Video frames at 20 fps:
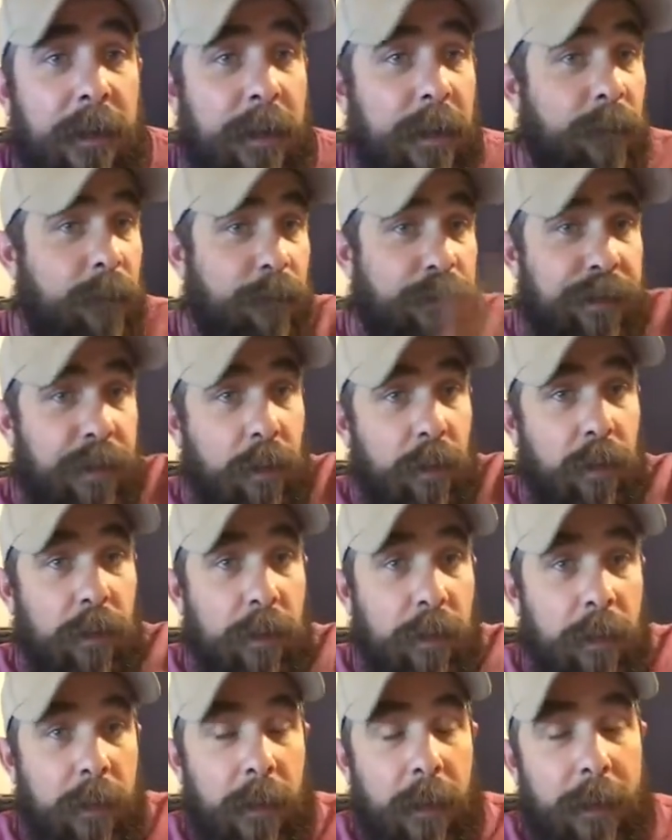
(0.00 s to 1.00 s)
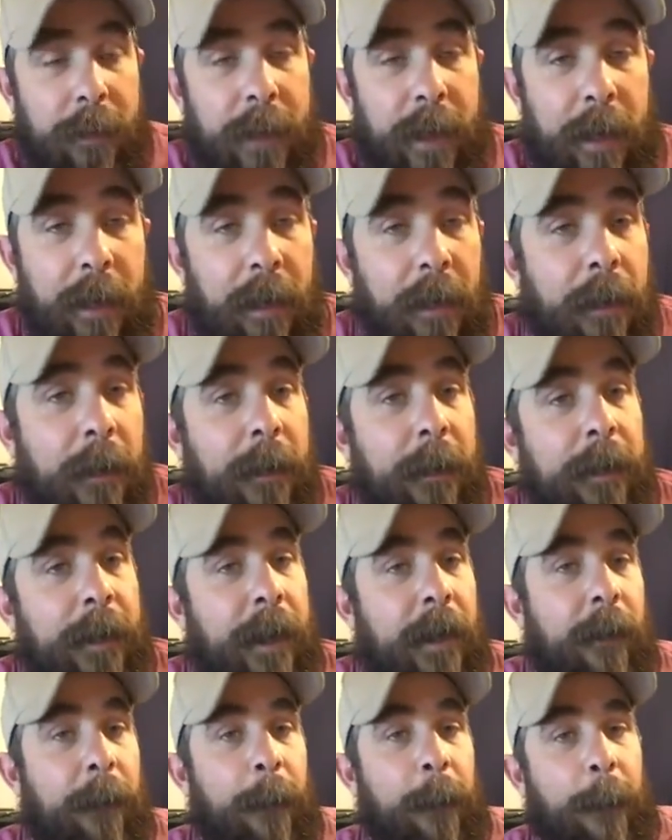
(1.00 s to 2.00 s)
and okay.
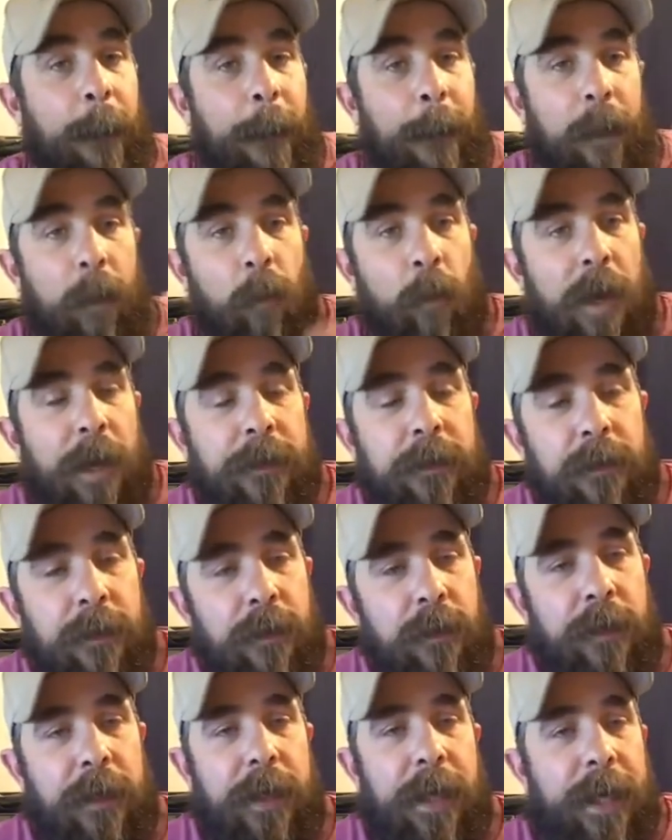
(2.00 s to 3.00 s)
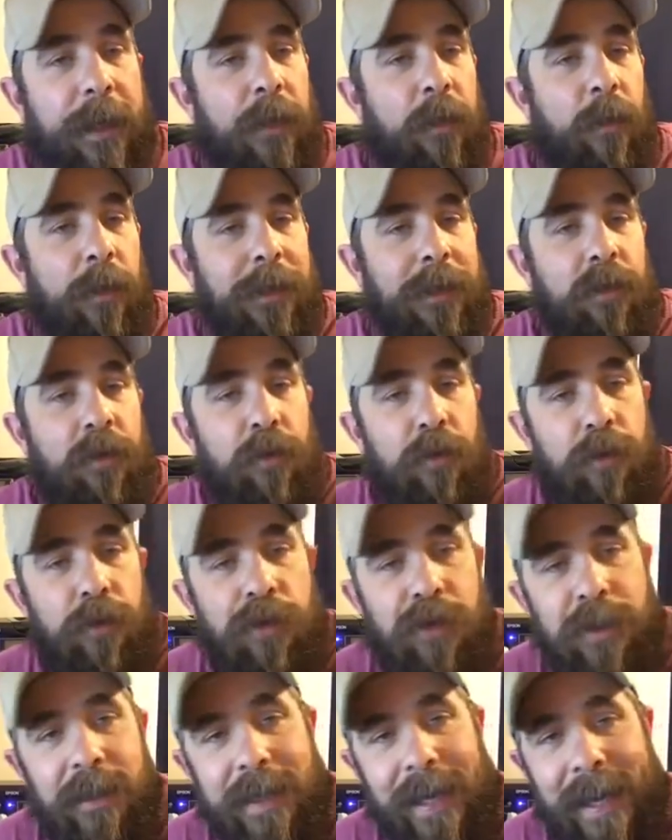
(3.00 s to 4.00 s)
Now, while you're doing that, go into your
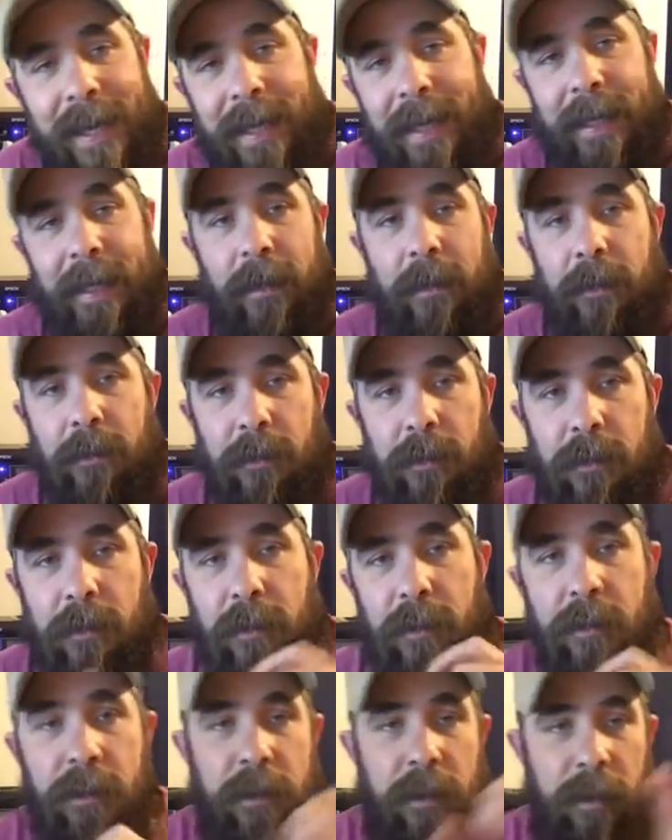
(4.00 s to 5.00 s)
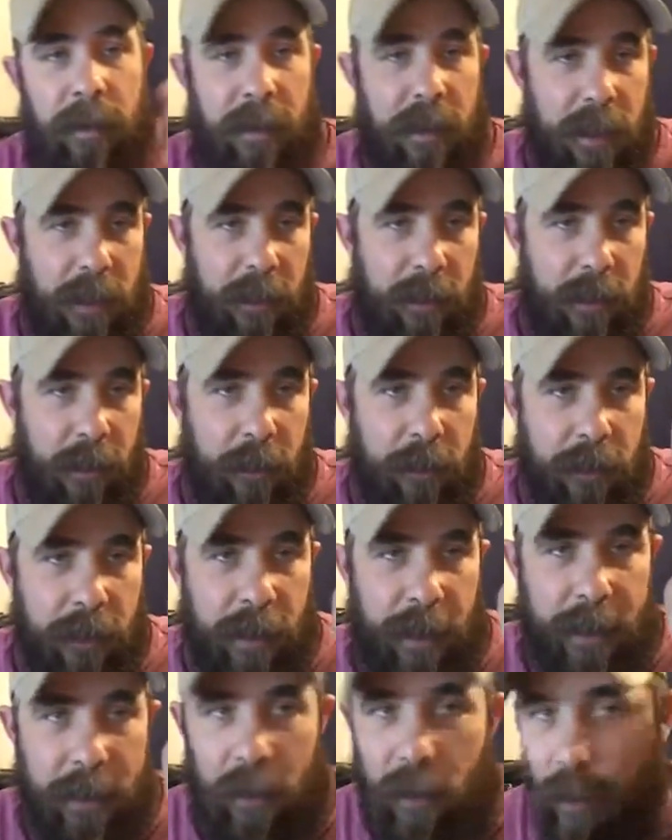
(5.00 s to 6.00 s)
settings. It's the thing that looks
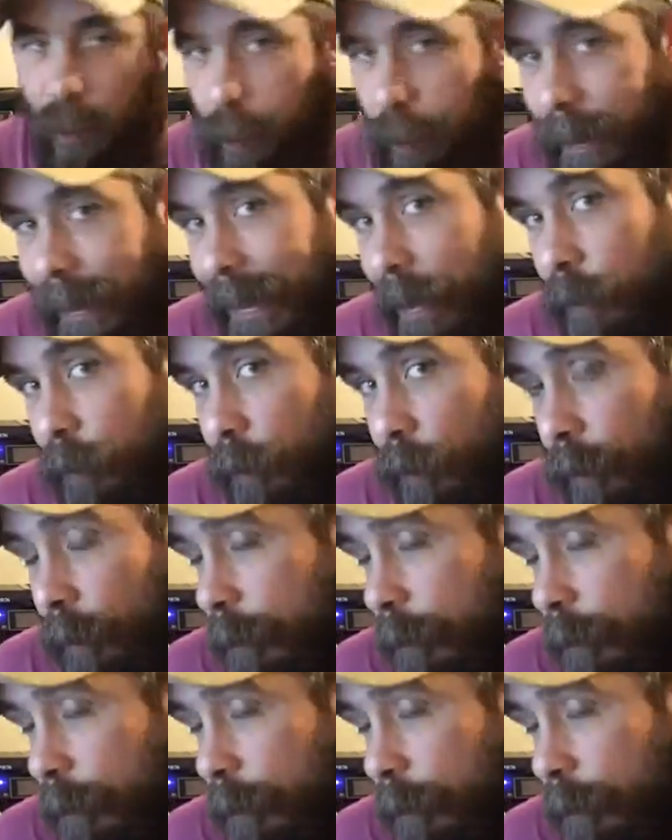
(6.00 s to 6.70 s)
like a little gear.